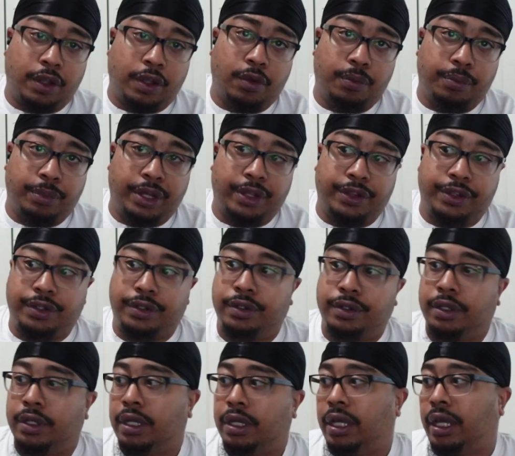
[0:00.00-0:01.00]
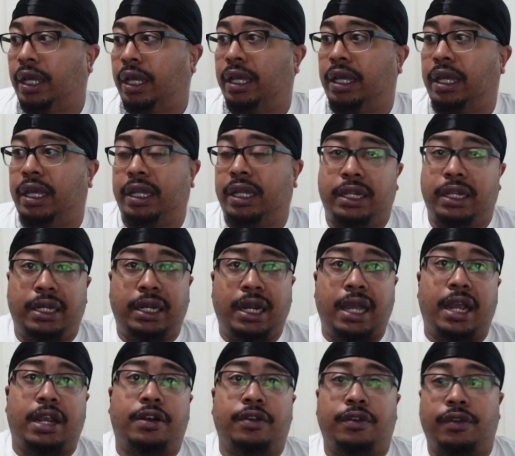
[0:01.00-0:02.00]
mother and then knocked
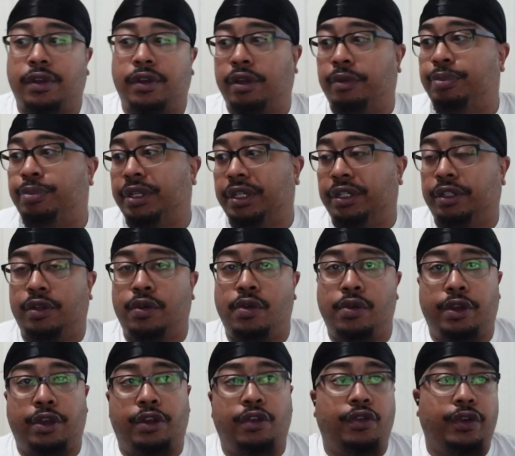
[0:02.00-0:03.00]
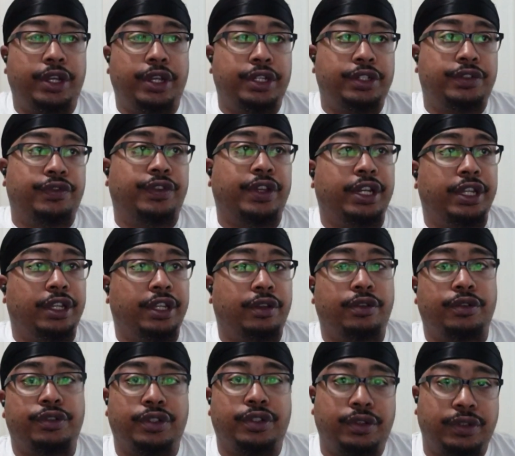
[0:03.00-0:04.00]
her up and doing cringe videos
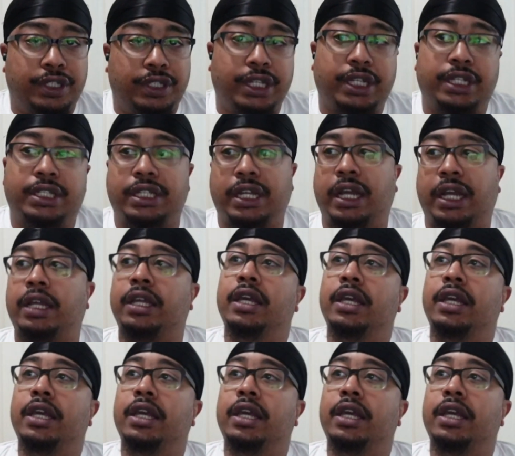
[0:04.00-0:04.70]
on TikTok.